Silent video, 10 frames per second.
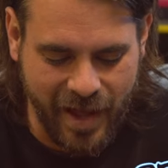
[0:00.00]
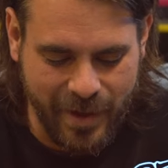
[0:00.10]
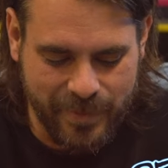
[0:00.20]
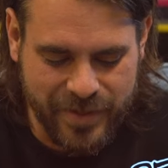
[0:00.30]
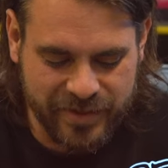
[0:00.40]

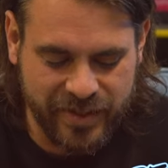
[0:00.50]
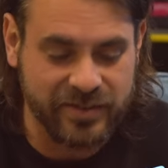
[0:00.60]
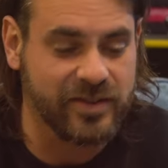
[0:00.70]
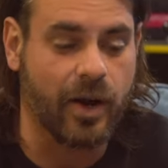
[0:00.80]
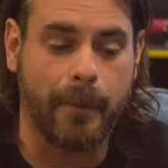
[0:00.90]
Um, this
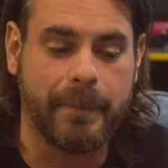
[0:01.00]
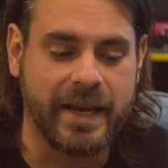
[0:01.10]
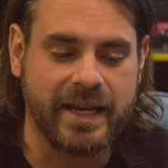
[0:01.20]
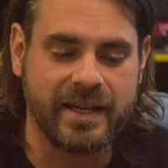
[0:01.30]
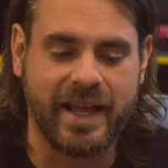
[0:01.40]
has not
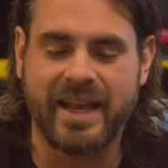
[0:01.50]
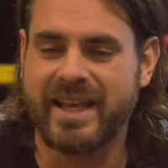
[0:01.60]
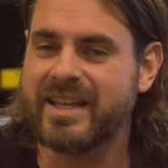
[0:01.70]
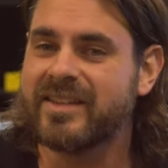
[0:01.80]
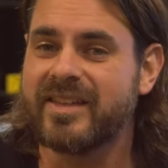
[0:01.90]
been an
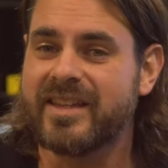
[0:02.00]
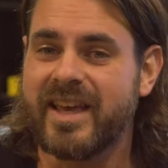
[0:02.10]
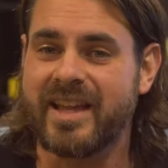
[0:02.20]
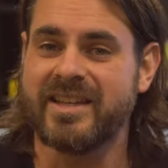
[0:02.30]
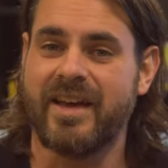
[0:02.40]
easy
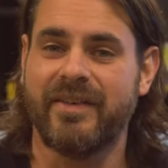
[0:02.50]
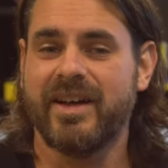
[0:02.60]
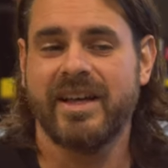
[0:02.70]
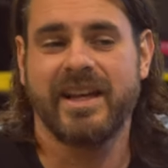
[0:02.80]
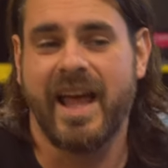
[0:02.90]

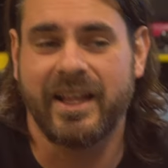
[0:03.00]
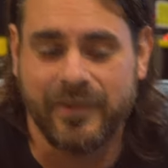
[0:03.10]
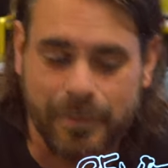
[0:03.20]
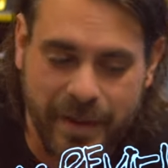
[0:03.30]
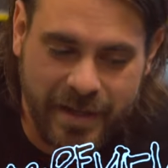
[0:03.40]
endeavor. It
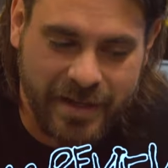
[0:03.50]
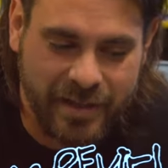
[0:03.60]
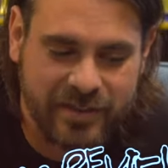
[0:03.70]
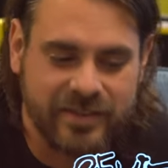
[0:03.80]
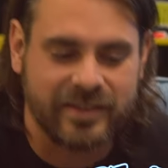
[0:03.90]
has
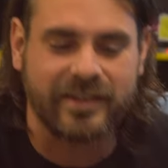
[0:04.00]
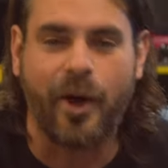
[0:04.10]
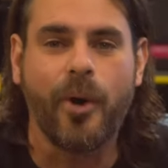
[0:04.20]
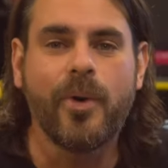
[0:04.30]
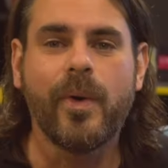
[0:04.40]
been
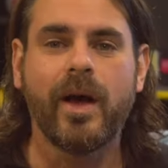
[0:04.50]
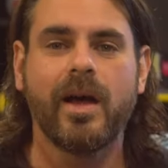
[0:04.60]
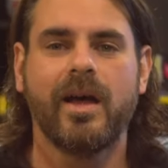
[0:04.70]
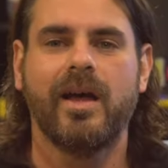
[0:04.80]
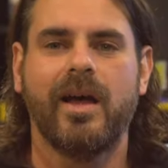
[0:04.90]
slow
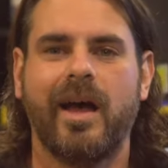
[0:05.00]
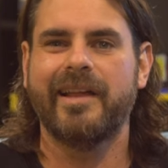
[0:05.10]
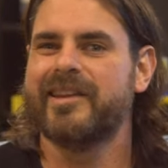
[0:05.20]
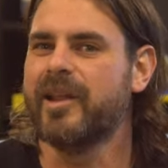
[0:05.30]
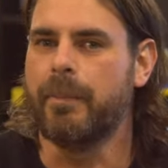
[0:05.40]

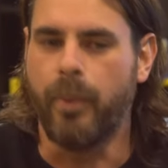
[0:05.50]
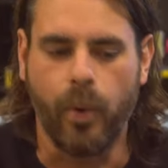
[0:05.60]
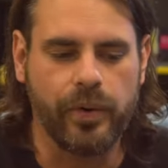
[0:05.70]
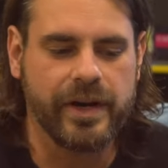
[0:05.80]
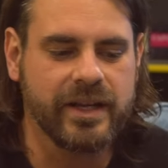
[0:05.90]
and
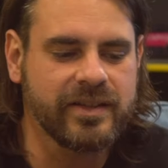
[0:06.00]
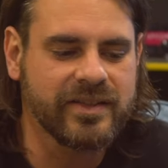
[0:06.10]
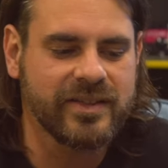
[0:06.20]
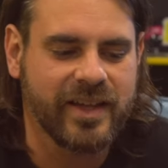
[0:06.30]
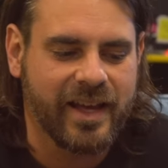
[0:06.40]

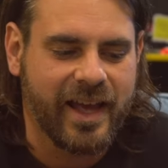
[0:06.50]
laborious